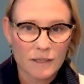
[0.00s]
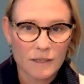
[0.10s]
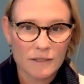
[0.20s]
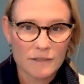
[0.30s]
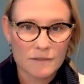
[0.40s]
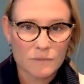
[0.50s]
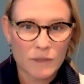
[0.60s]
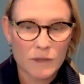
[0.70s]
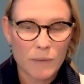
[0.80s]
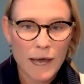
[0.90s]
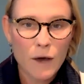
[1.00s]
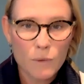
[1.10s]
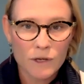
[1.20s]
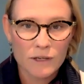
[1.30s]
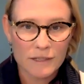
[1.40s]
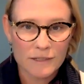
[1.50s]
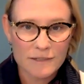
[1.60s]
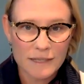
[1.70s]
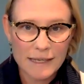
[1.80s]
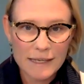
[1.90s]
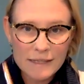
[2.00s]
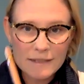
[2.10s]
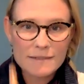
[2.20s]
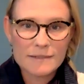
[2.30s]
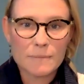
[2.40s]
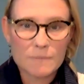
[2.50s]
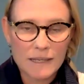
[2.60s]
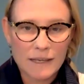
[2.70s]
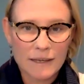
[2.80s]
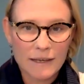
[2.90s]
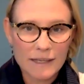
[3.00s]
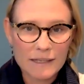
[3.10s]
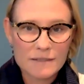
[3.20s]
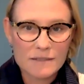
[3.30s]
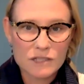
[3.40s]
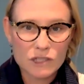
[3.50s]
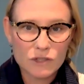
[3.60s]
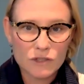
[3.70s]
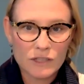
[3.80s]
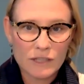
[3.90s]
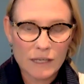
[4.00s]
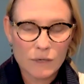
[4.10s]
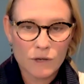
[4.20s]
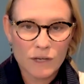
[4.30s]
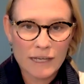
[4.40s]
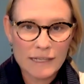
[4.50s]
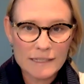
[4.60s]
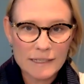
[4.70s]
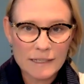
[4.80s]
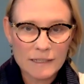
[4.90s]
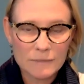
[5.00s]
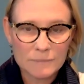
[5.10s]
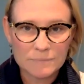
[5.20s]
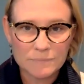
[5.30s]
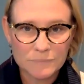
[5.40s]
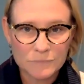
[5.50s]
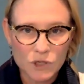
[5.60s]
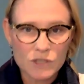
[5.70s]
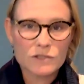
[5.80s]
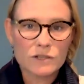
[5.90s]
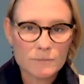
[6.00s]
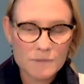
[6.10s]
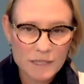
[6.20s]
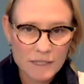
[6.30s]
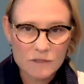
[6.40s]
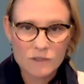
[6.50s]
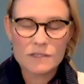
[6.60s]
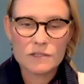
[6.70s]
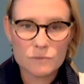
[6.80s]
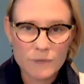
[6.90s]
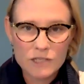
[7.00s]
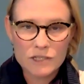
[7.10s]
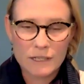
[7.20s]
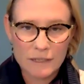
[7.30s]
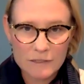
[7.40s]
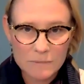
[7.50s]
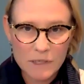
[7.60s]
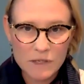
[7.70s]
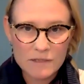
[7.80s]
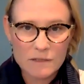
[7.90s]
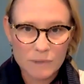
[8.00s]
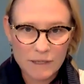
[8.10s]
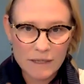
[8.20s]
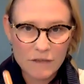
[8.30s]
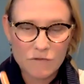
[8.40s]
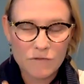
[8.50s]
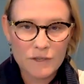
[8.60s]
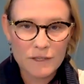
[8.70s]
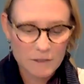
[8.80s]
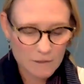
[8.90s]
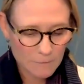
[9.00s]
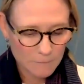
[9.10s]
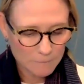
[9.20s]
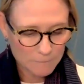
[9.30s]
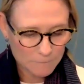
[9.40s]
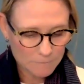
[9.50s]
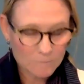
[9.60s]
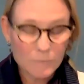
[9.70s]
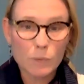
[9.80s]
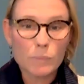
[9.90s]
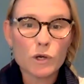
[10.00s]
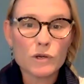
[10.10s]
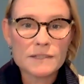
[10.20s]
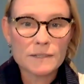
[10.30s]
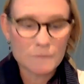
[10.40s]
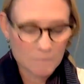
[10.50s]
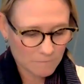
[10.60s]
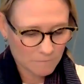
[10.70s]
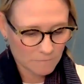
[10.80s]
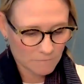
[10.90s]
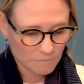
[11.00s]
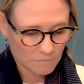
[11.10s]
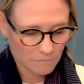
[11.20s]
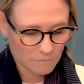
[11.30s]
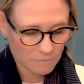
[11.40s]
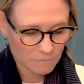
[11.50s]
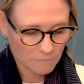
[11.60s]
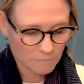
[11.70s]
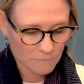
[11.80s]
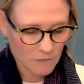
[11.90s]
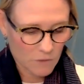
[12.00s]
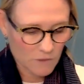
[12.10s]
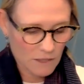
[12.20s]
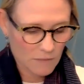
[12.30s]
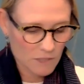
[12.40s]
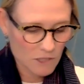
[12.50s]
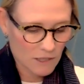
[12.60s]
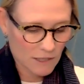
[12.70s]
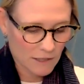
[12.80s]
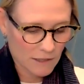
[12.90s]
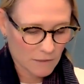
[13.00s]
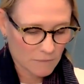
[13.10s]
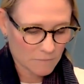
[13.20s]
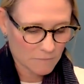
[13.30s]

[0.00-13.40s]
is when the power is in something externally or an idea or a circumstance or a situation, an experience, a belief, a person. I don't think I mentioned that yet.